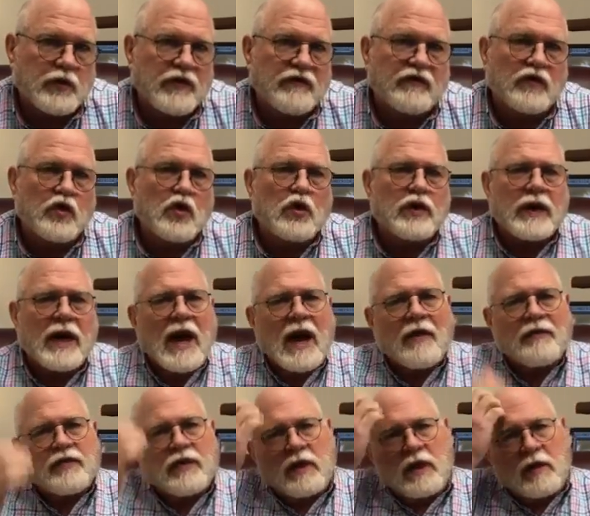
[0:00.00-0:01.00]
We've looked
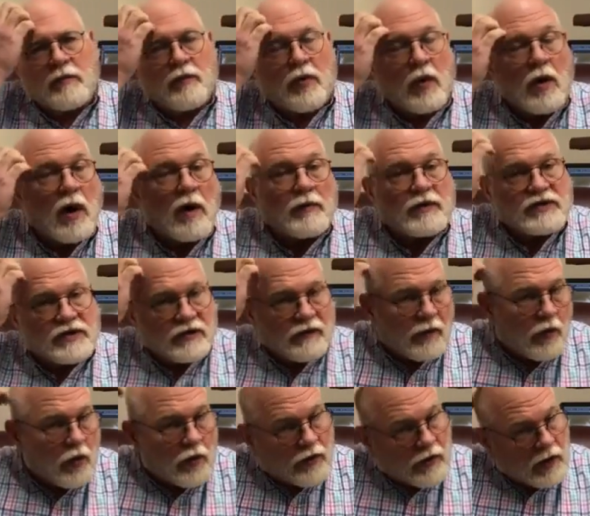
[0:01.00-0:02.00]
at the promise
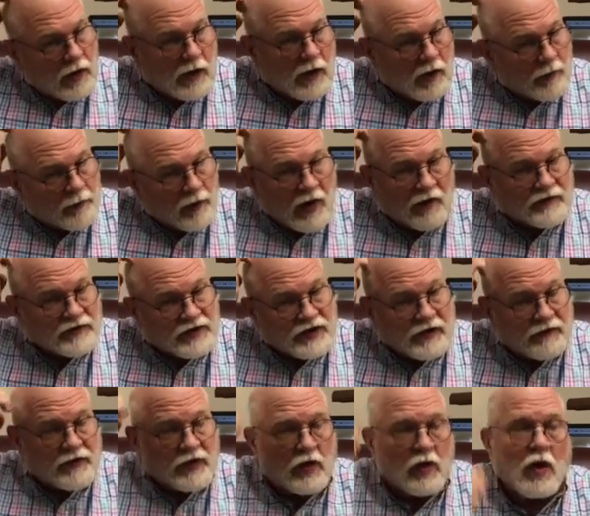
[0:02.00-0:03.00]
or the prophecy
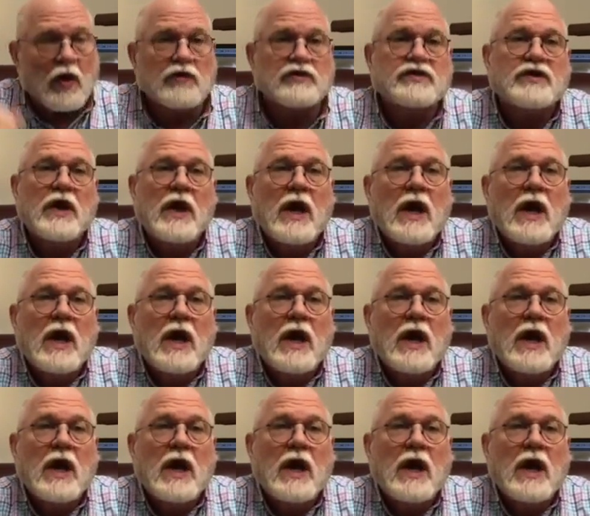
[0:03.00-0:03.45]
of the cross.